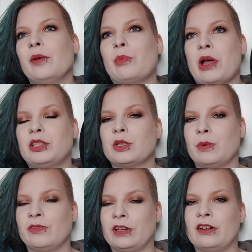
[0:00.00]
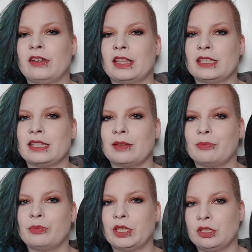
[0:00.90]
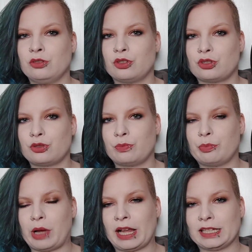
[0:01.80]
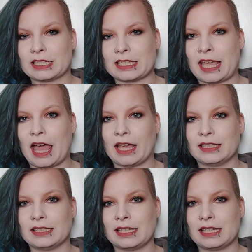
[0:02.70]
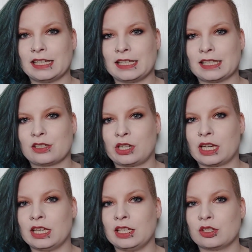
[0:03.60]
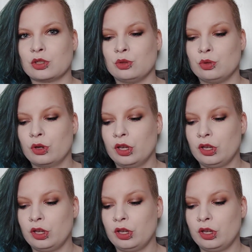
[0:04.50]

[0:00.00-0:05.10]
But to be fair, this is a huge palette and it is tricky to,